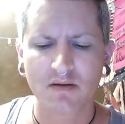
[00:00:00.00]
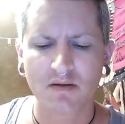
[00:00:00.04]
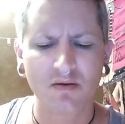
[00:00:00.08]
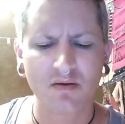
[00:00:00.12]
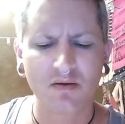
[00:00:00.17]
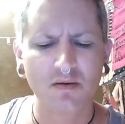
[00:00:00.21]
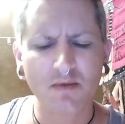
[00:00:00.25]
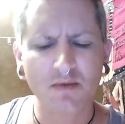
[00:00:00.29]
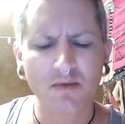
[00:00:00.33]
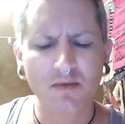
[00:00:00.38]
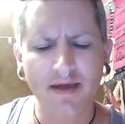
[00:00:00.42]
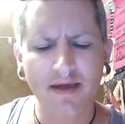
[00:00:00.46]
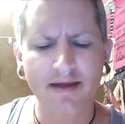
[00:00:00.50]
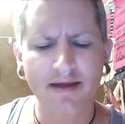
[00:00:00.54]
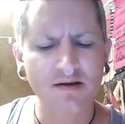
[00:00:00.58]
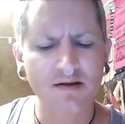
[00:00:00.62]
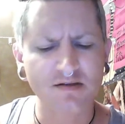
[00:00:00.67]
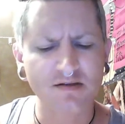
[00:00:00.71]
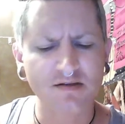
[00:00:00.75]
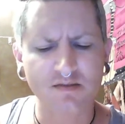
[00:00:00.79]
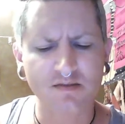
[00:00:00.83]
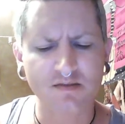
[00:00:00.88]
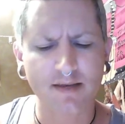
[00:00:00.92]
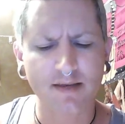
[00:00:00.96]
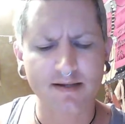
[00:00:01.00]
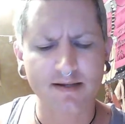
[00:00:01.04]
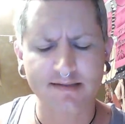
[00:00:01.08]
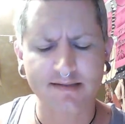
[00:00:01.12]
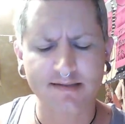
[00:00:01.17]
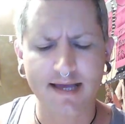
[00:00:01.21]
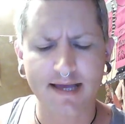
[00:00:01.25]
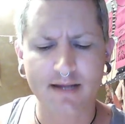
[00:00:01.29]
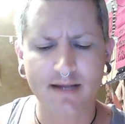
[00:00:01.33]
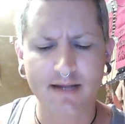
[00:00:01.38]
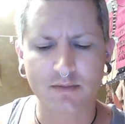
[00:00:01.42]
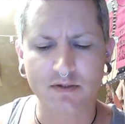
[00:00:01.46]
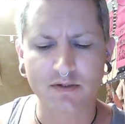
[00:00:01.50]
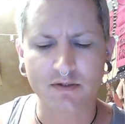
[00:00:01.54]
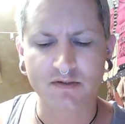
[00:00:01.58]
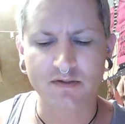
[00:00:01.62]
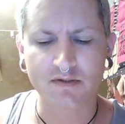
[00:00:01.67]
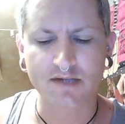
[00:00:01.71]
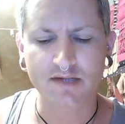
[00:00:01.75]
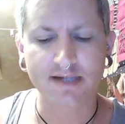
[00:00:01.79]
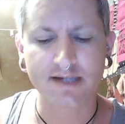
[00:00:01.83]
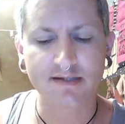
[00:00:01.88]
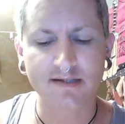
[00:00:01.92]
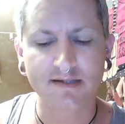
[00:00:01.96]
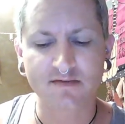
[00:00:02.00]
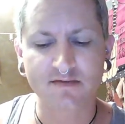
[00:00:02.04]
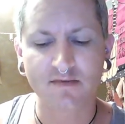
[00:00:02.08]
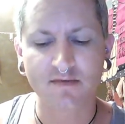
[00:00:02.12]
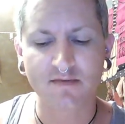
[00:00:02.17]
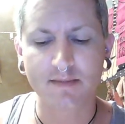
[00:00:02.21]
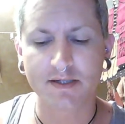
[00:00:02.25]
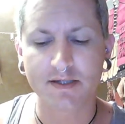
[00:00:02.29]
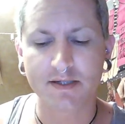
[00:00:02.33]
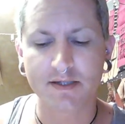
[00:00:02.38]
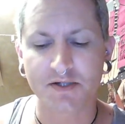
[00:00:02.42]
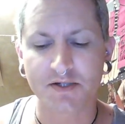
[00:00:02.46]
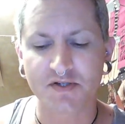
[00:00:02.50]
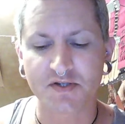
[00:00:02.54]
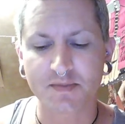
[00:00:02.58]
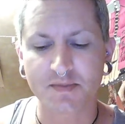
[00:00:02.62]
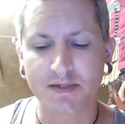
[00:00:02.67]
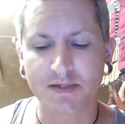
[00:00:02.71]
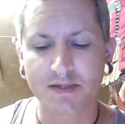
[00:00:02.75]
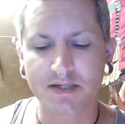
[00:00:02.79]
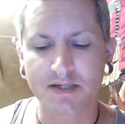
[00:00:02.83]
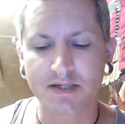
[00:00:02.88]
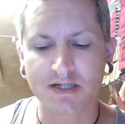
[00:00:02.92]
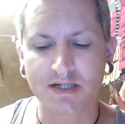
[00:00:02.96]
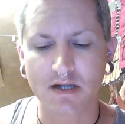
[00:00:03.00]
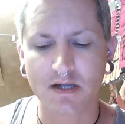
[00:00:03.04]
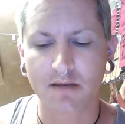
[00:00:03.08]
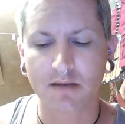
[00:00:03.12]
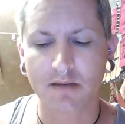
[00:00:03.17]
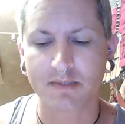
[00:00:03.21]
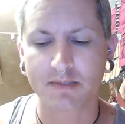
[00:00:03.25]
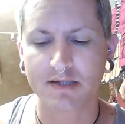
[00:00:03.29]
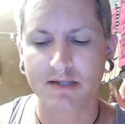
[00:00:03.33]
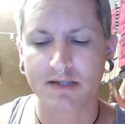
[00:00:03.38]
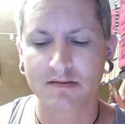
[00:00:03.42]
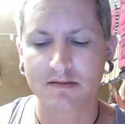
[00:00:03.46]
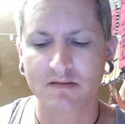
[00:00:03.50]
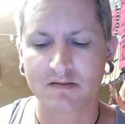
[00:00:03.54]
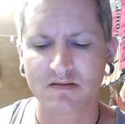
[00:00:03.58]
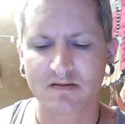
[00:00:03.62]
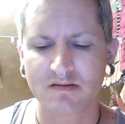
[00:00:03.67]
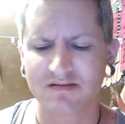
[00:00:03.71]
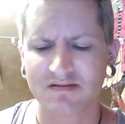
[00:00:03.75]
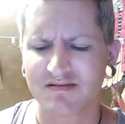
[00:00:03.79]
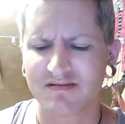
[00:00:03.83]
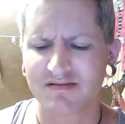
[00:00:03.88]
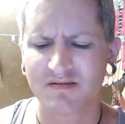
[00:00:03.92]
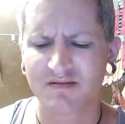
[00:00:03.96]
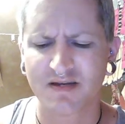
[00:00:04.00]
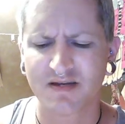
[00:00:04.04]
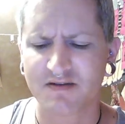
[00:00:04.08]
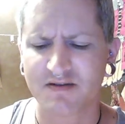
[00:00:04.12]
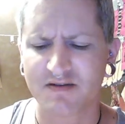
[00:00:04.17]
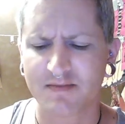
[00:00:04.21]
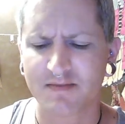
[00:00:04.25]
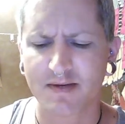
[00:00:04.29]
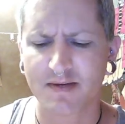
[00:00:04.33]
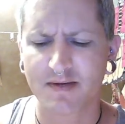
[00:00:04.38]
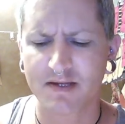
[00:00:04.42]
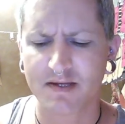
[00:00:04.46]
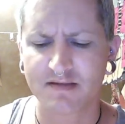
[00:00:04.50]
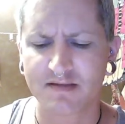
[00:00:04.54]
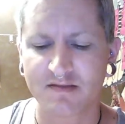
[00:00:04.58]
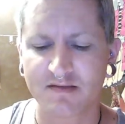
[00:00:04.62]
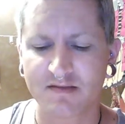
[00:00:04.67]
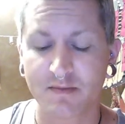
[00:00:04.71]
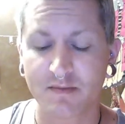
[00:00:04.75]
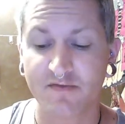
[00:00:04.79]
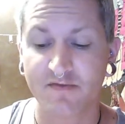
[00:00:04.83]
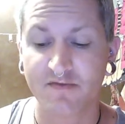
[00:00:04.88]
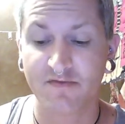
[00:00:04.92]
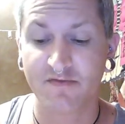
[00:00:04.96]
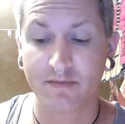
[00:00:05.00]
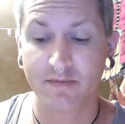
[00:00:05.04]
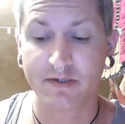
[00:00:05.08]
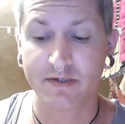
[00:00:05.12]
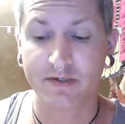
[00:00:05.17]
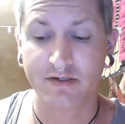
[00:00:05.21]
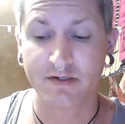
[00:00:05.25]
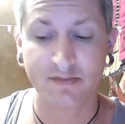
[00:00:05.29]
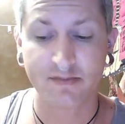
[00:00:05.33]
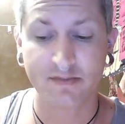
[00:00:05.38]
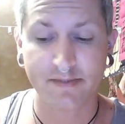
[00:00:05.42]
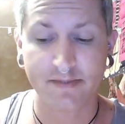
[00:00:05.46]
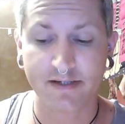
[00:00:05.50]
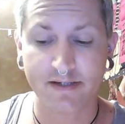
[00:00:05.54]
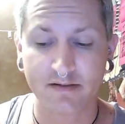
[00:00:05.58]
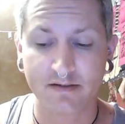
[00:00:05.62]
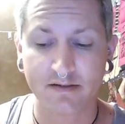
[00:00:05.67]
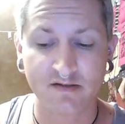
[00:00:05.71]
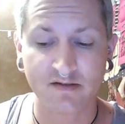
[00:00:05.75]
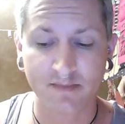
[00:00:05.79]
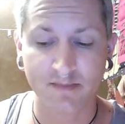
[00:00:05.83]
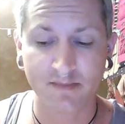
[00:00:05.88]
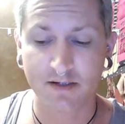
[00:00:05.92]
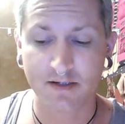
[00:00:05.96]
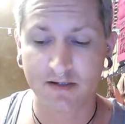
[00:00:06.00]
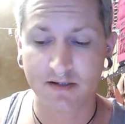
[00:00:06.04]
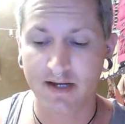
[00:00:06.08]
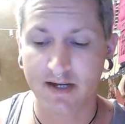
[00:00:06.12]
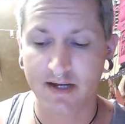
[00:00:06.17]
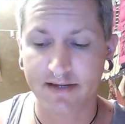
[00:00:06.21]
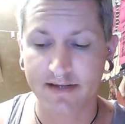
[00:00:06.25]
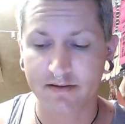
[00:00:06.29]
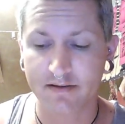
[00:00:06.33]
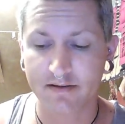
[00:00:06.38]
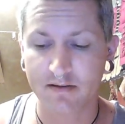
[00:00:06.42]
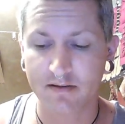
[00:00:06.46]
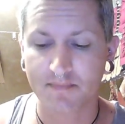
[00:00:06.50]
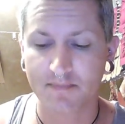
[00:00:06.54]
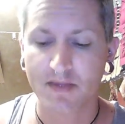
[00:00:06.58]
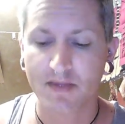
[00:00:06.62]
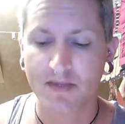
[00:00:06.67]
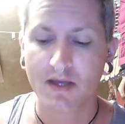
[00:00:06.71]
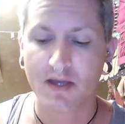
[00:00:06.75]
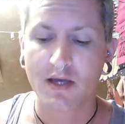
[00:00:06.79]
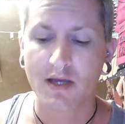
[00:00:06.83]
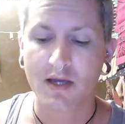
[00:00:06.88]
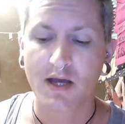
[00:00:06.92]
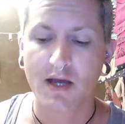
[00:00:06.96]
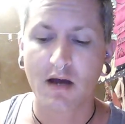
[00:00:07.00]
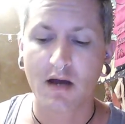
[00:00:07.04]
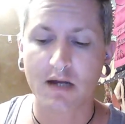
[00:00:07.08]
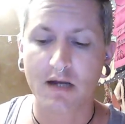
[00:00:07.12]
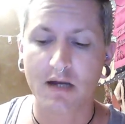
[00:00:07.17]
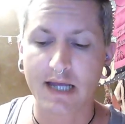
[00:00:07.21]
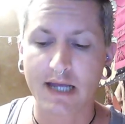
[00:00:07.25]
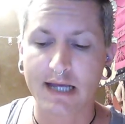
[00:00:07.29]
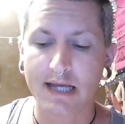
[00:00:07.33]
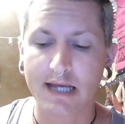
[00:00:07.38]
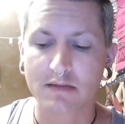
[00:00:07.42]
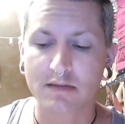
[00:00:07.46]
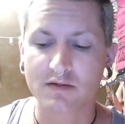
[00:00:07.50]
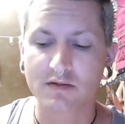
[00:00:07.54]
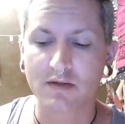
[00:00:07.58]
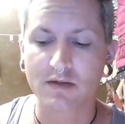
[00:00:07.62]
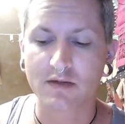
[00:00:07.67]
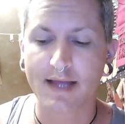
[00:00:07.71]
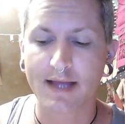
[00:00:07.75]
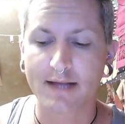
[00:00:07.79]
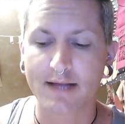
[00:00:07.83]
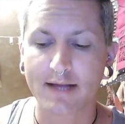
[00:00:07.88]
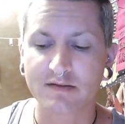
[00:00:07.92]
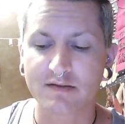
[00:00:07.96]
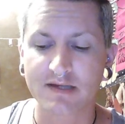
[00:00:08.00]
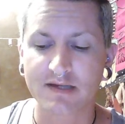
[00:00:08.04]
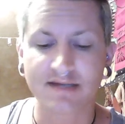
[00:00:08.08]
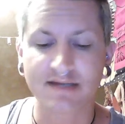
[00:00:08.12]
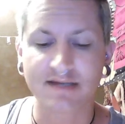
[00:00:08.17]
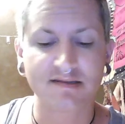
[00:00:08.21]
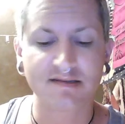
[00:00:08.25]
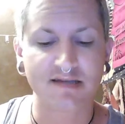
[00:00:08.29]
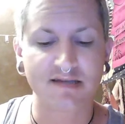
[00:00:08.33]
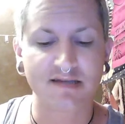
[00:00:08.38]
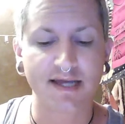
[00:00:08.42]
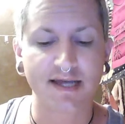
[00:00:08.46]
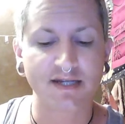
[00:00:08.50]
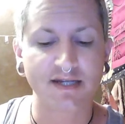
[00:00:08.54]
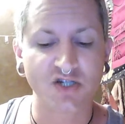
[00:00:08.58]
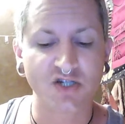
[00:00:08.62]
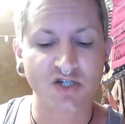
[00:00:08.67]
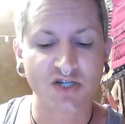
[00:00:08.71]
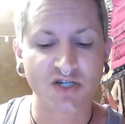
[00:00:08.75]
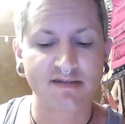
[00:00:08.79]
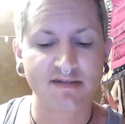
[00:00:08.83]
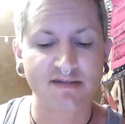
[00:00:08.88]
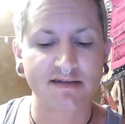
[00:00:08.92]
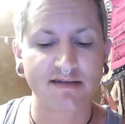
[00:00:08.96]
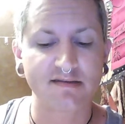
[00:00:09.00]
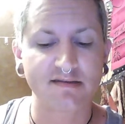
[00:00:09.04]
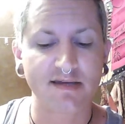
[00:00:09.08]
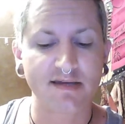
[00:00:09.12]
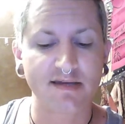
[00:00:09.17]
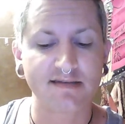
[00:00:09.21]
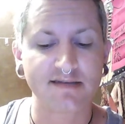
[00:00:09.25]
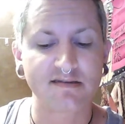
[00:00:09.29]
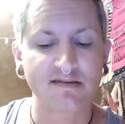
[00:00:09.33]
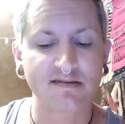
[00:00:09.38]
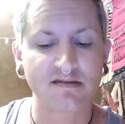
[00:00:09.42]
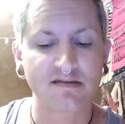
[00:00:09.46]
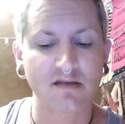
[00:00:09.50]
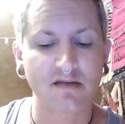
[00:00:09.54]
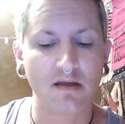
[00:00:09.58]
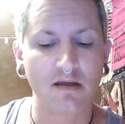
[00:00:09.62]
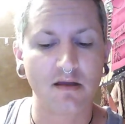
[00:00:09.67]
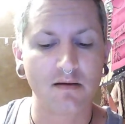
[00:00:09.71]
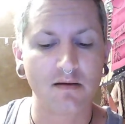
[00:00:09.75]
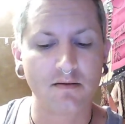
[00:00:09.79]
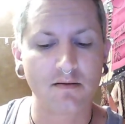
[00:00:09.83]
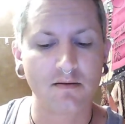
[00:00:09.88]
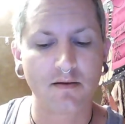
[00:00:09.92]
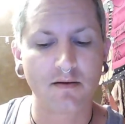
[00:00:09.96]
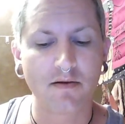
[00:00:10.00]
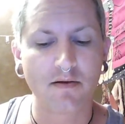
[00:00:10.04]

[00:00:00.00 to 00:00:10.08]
Who cares about his animals and his familiar spirit, Tompkins? Who cares about his familiar spirit either? On a council housing estate just outside Slough